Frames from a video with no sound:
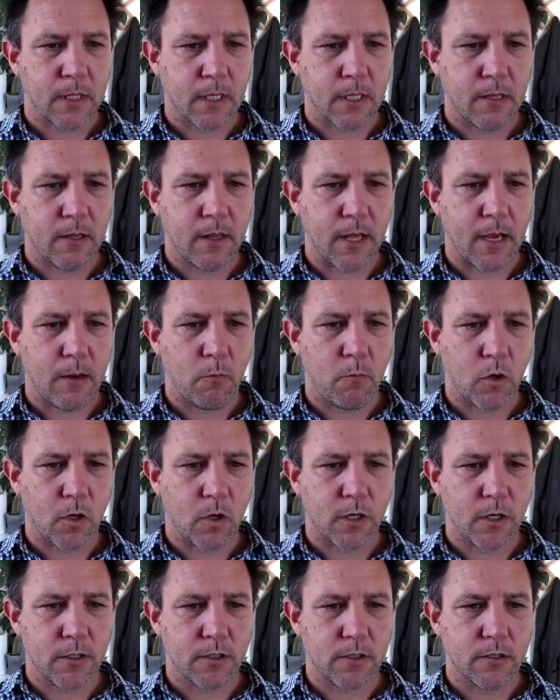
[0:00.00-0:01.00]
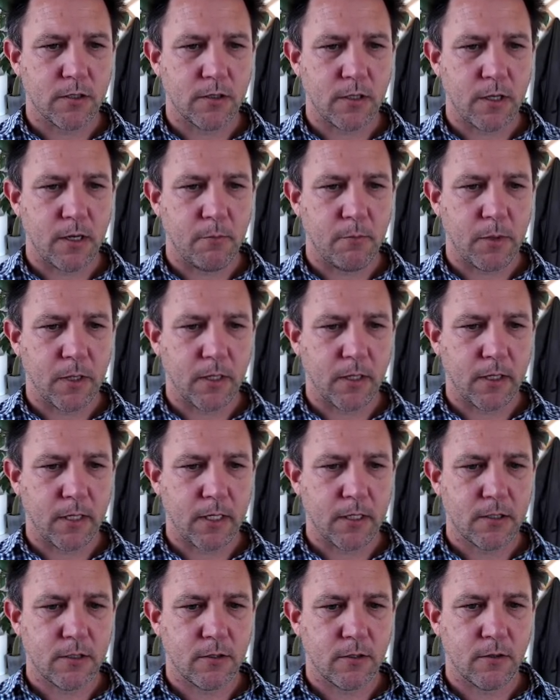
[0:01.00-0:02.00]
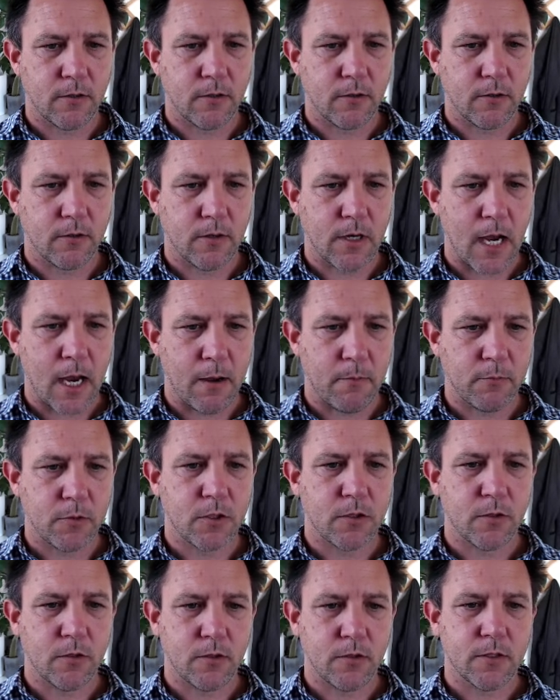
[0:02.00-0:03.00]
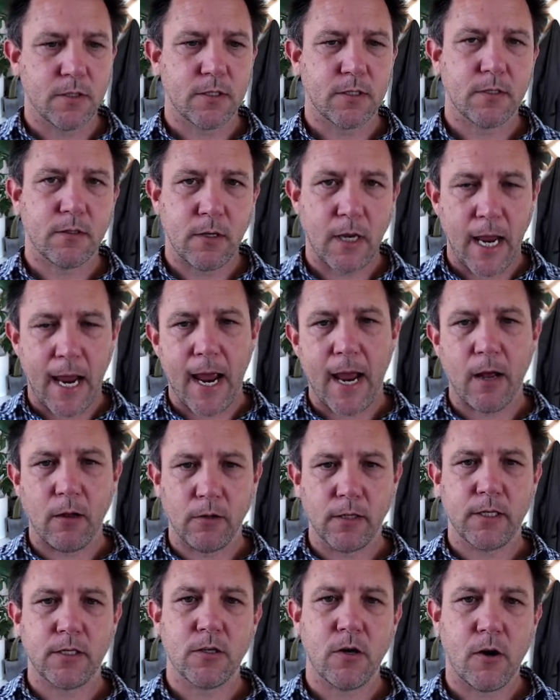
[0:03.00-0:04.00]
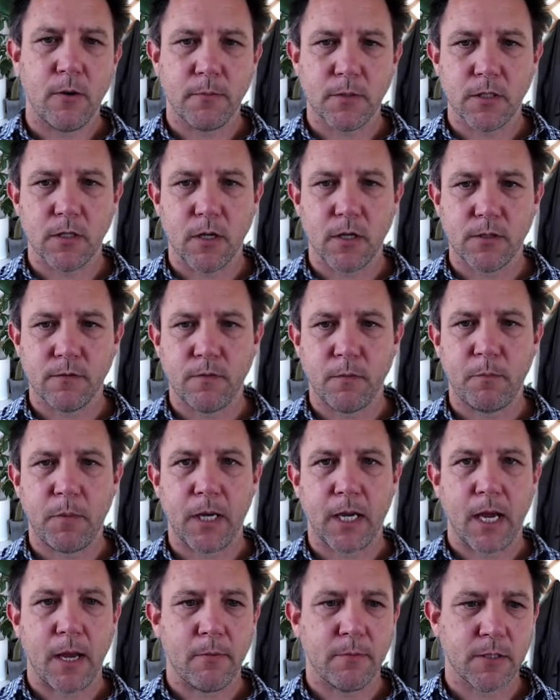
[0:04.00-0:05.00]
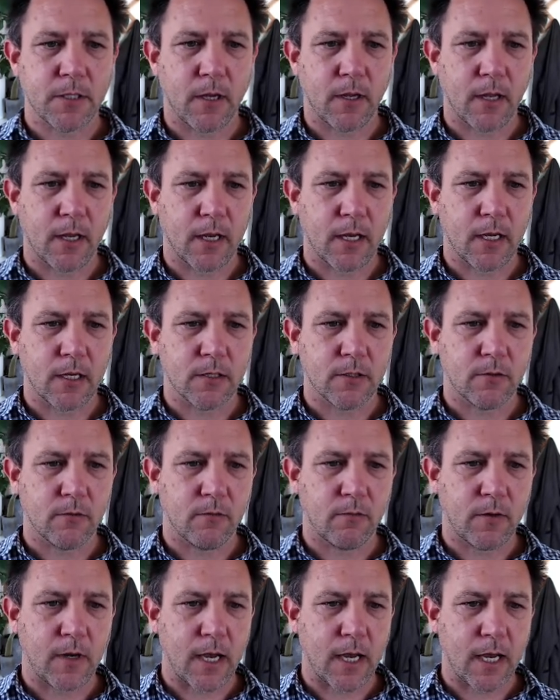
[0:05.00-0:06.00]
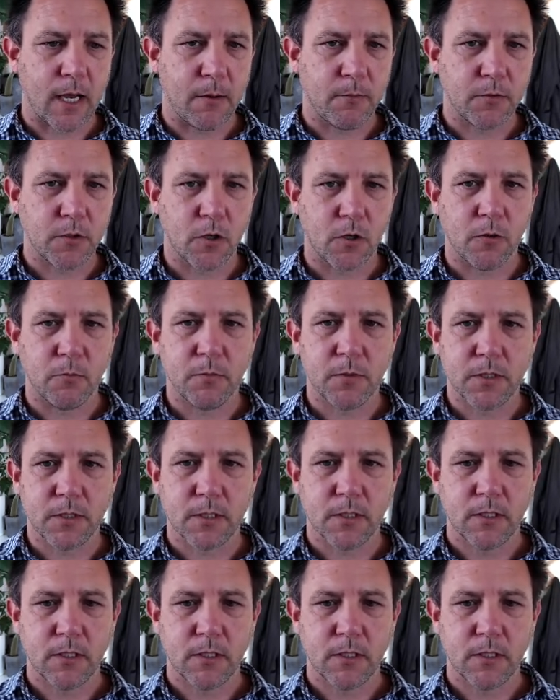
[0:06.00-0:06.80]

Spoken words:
they wanted the ability to choose hourly time slots for pickup so they can sort of gang up jobs.